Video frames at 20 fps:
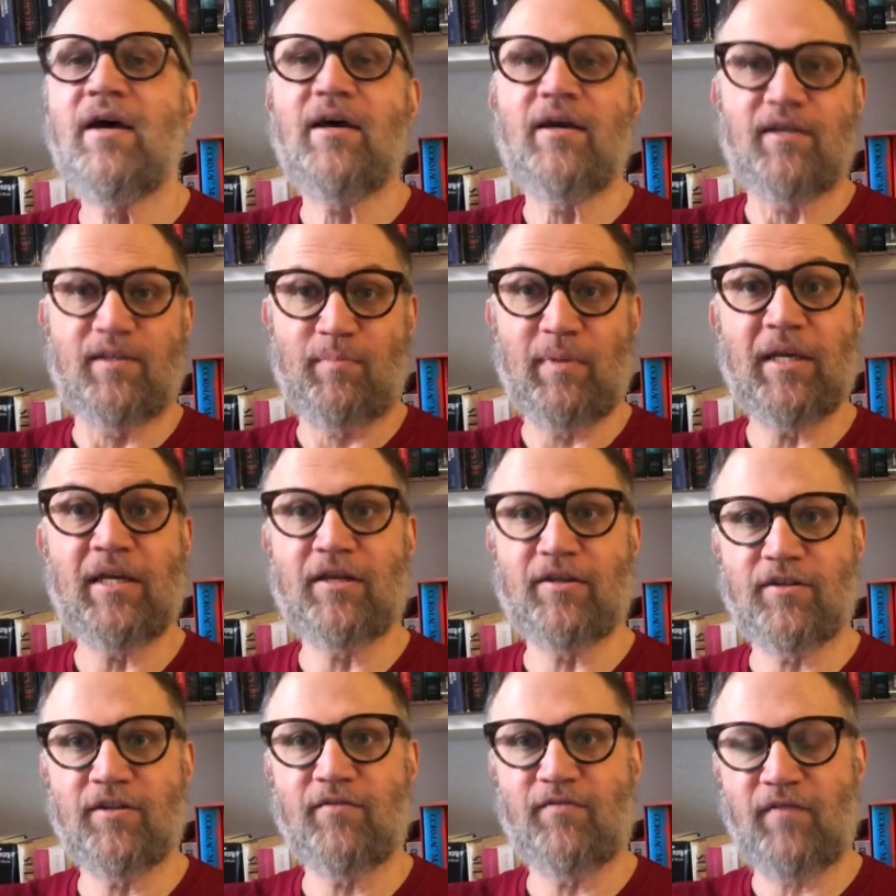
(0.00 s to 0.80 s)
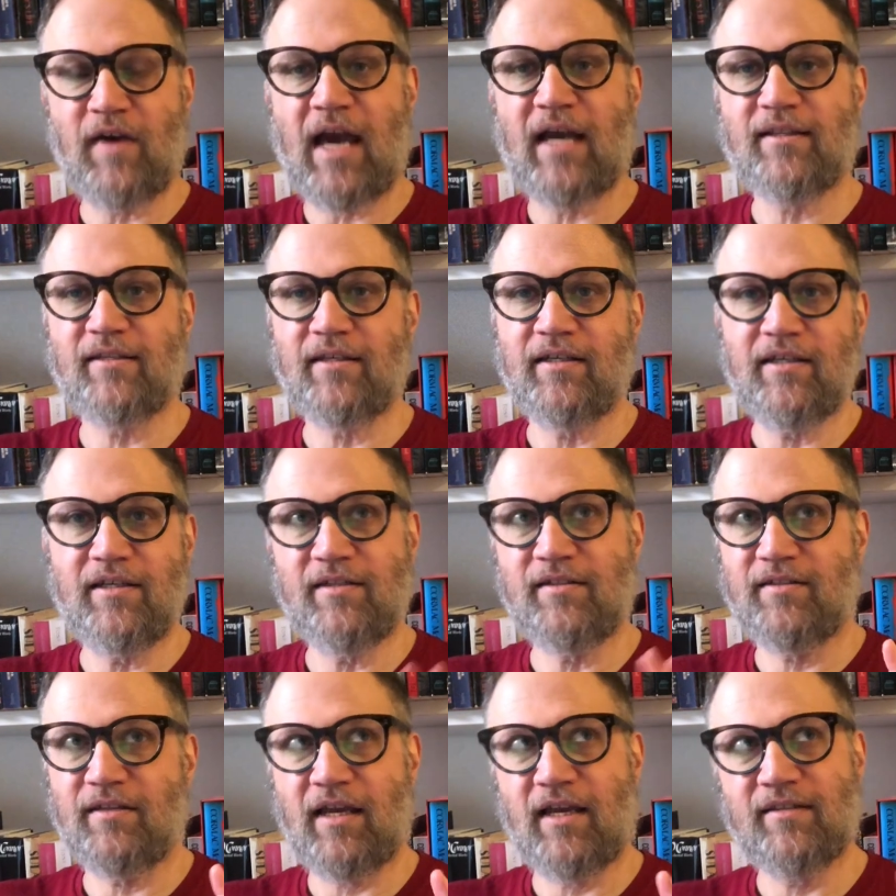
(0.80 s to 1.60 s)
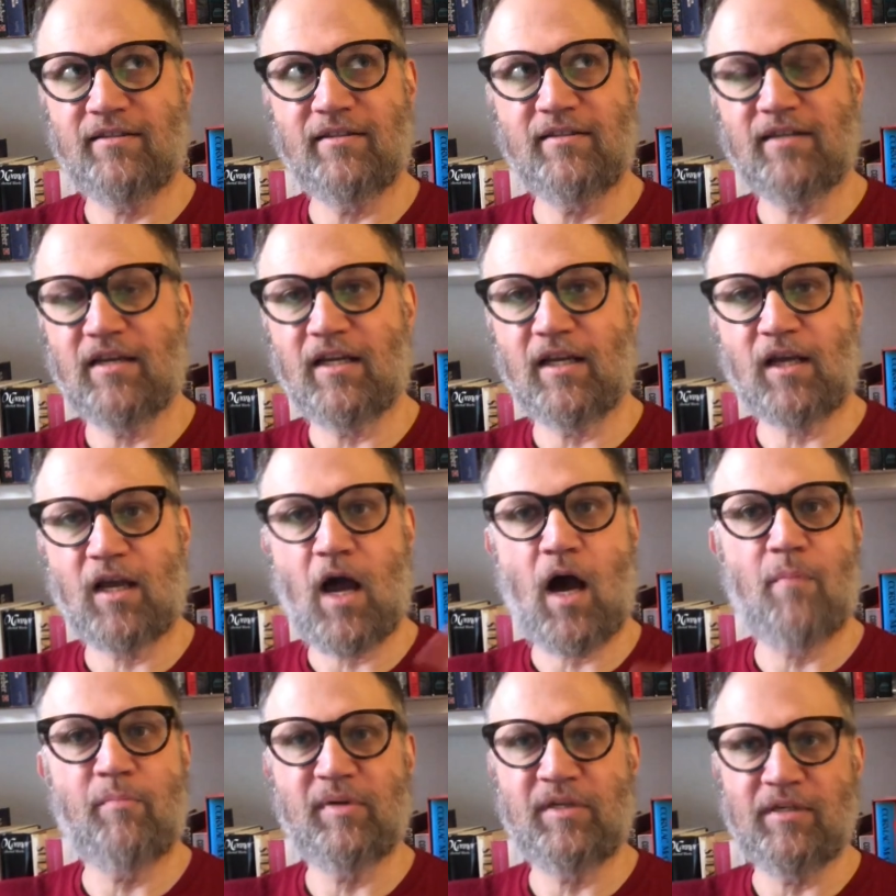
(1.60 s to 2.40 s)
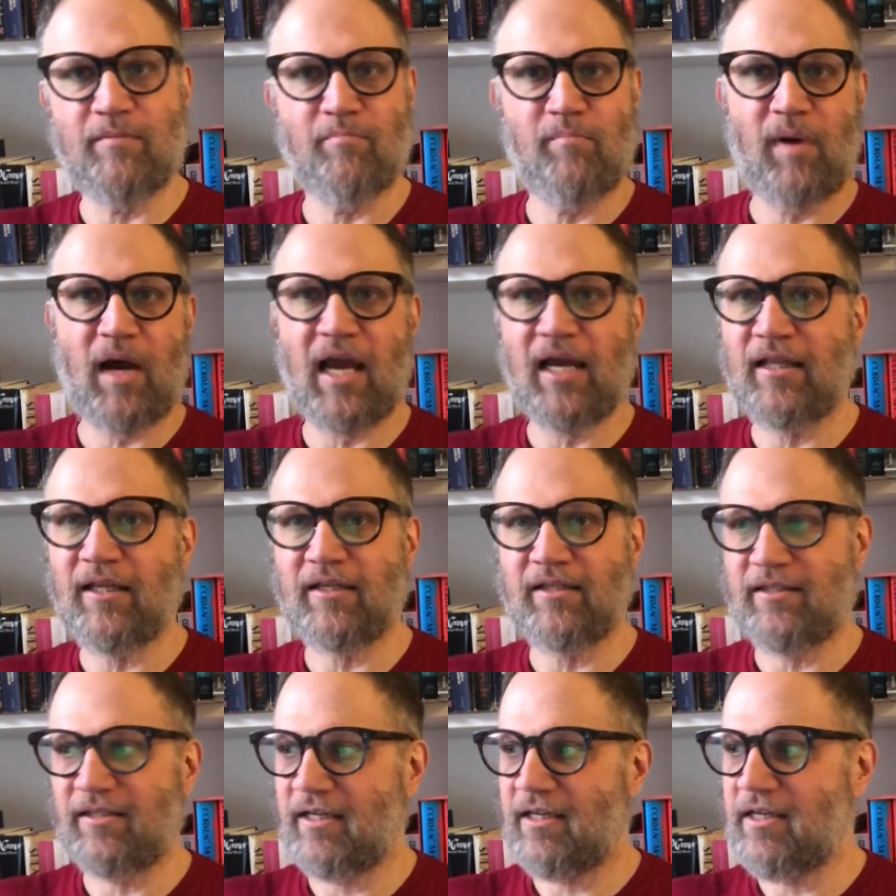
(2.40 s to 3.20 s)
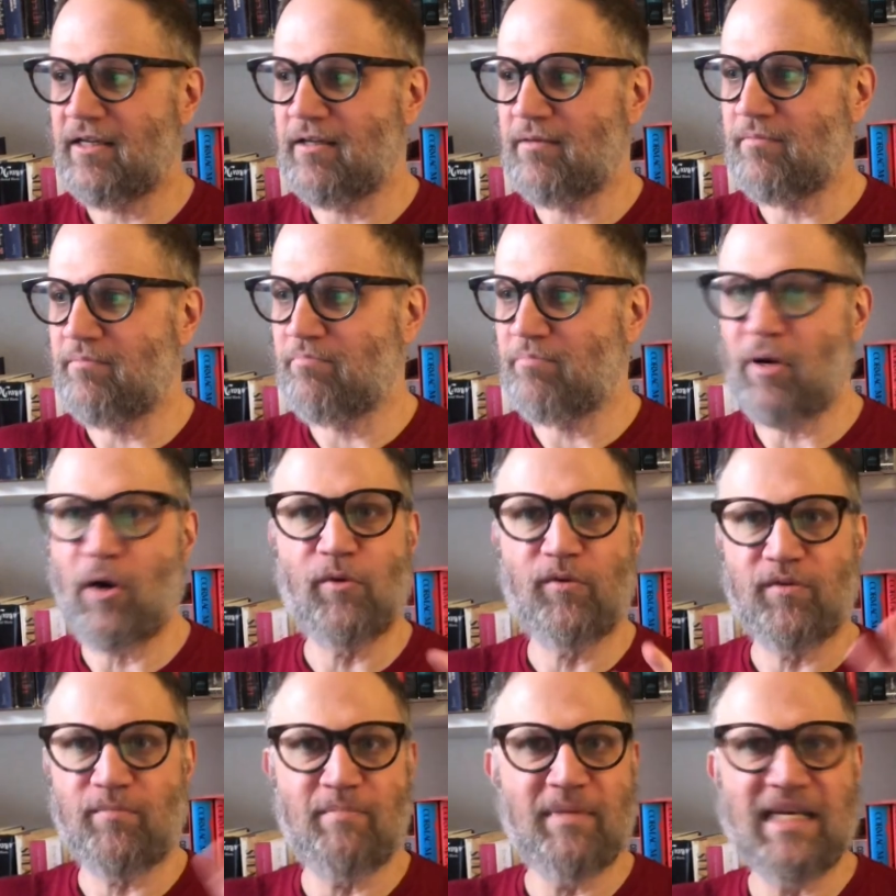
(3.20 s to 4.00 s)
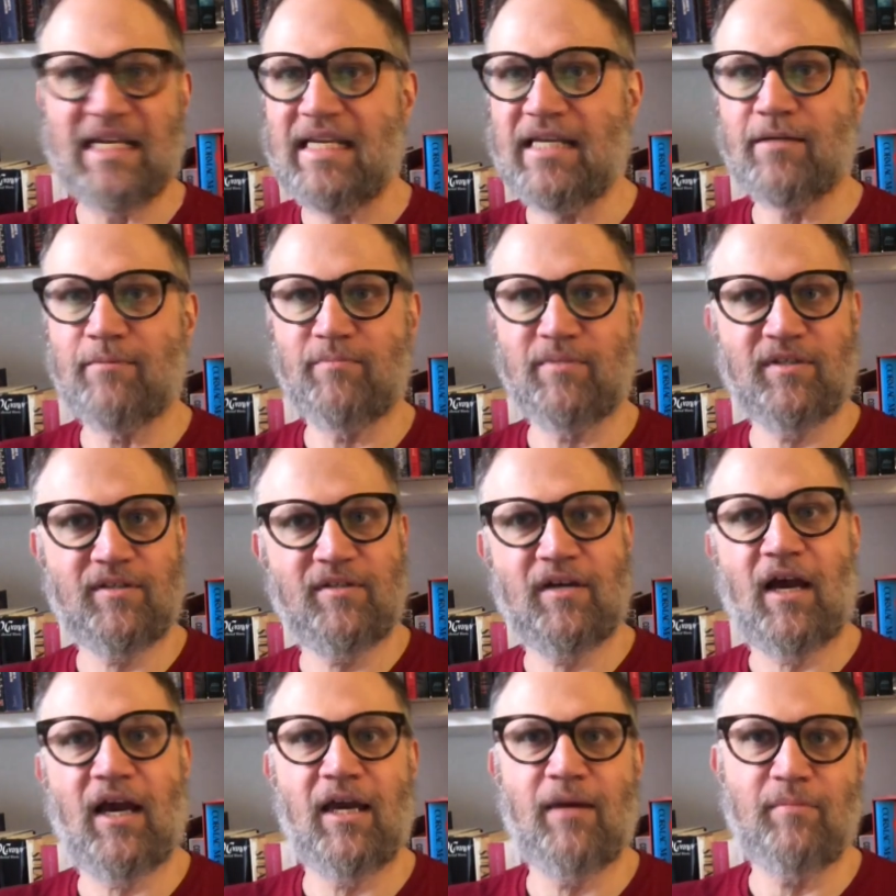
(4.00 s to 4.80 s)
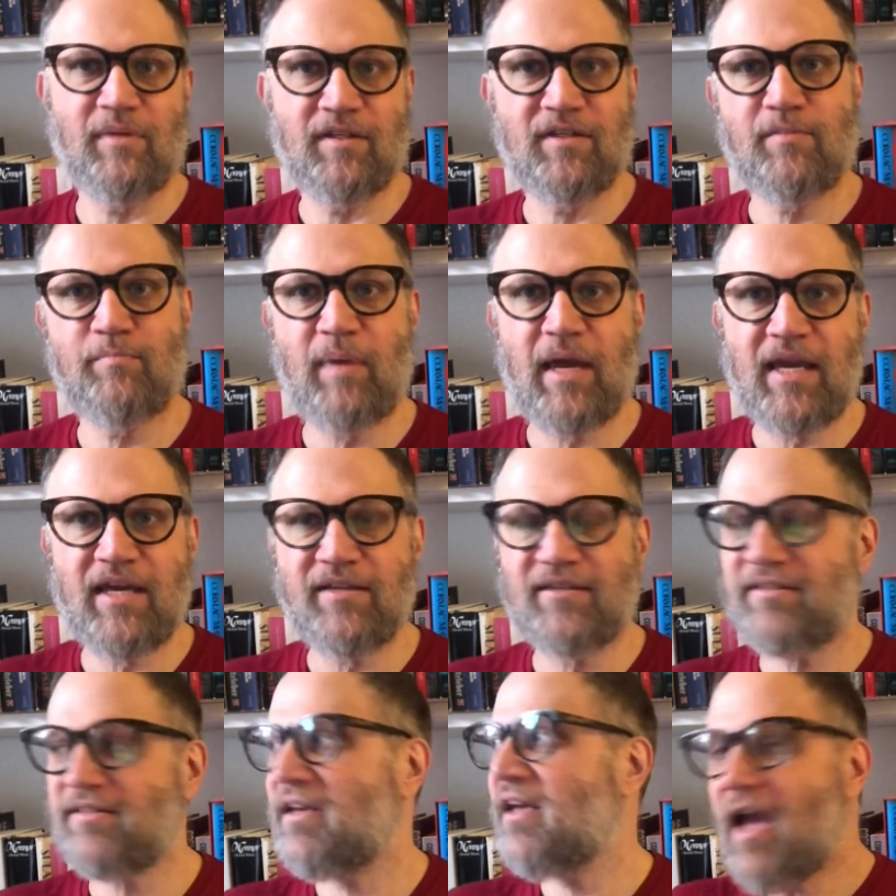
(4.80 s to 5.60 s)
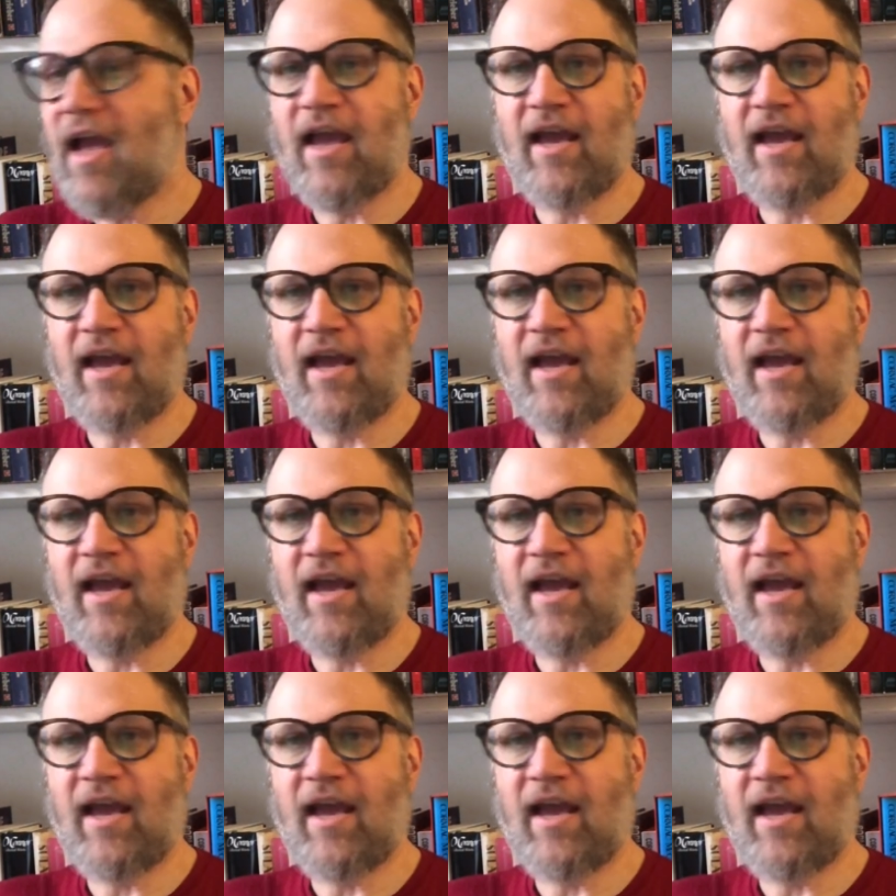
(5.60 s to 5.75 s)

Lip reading: speaking to the fact that he's, as he said, a competent pilot in both mediums, time and space,